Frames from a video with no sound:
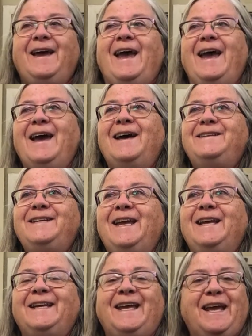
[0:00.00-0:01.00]
and
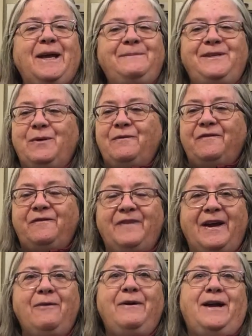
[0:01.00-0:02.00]
it keeps you
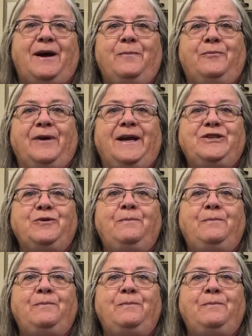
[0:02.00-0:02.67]
very upright.